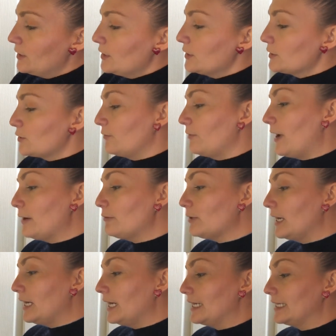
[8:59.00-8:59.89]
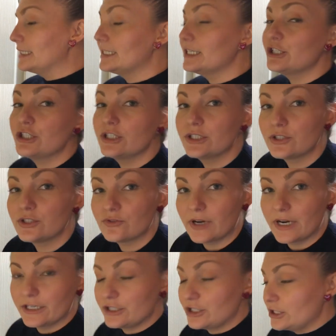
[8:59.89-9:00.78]
So if I write an addition
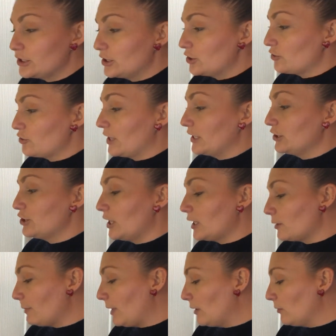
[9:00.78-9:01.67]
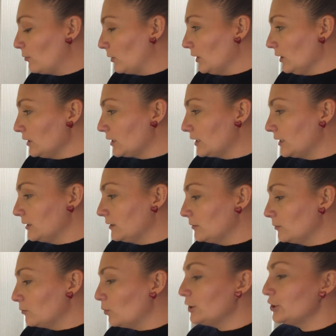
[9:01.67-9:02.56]
strategy to try and check my work,
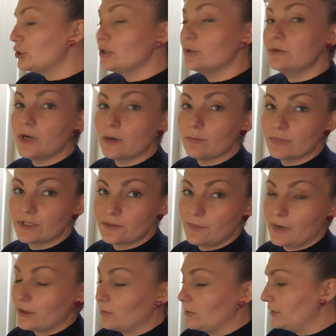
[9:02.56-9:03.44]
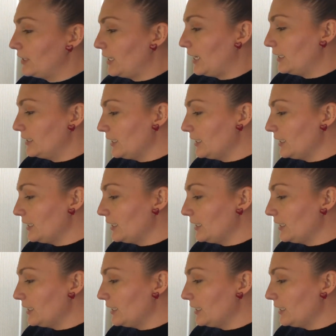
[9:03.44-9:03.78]
what two numbers am I going to add